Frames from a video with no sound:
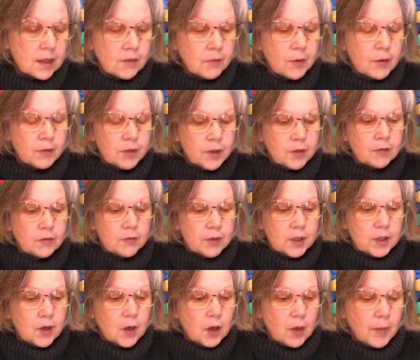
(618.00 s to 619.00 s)
what you
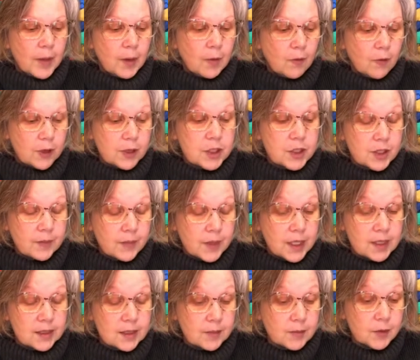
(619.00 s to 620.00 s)
would call my worship,
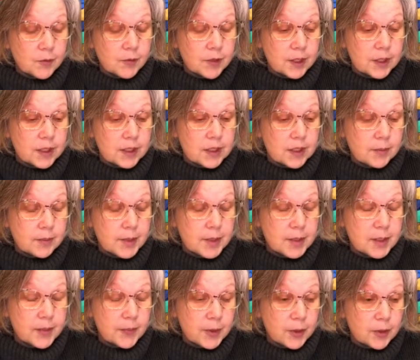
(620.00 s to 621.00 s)
because I'm a really deeply
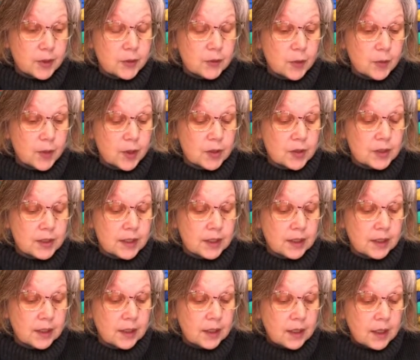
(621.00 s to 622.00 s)
spiritual
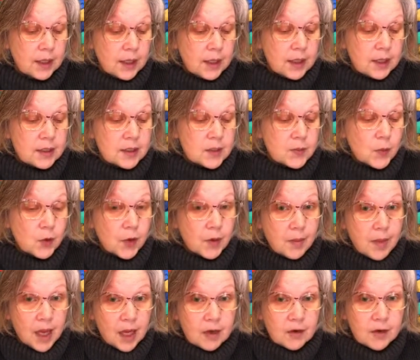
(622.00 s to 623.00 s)
person, is more
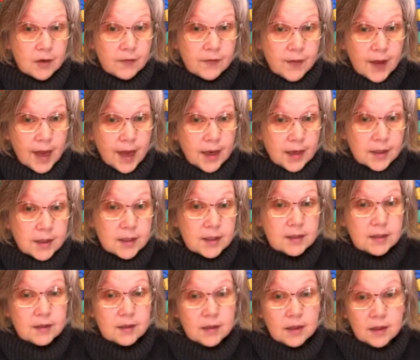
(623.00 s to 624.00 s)
matter of
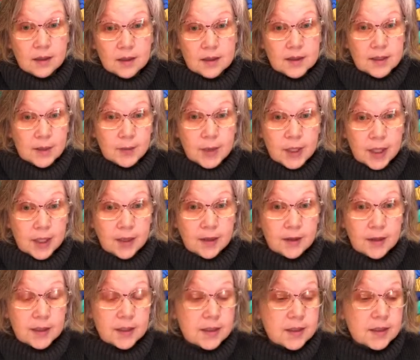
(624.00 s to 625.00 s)
fact, like, because I'm an
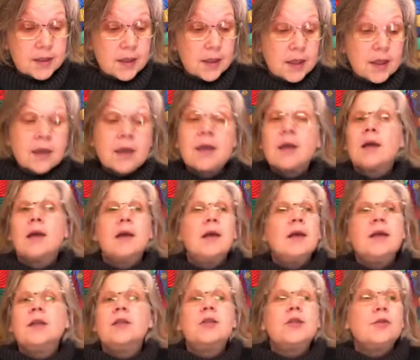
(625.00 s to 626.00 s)
Aries
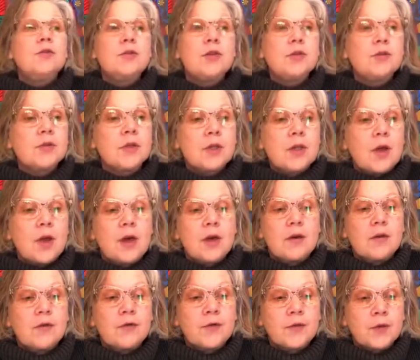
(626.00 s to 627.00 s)
and I don't do a lot
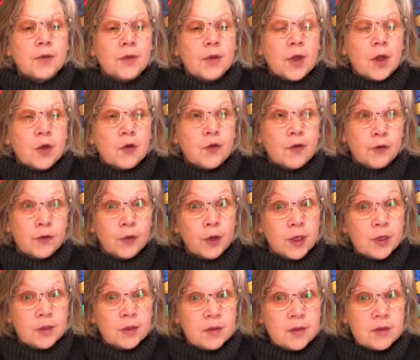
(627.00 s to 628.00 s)
of
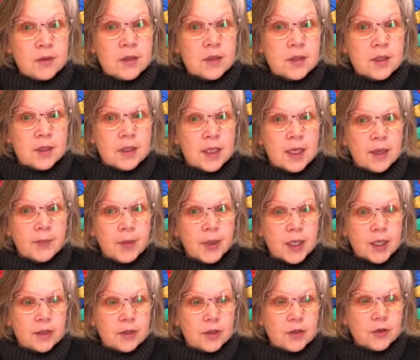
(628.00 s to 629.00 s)
frills, like, but
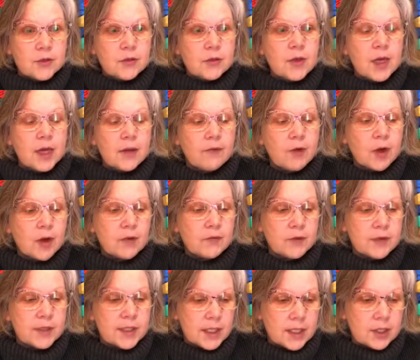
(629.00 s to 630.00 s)
I do have
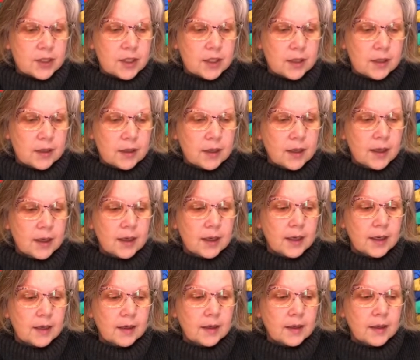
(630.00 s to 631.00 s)
conversation. And
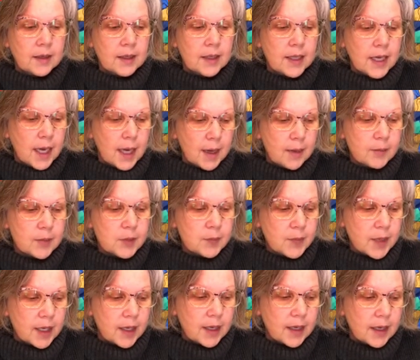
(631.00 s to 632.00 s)
I named
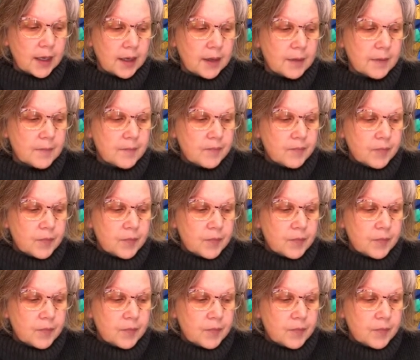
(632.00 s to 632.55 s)
my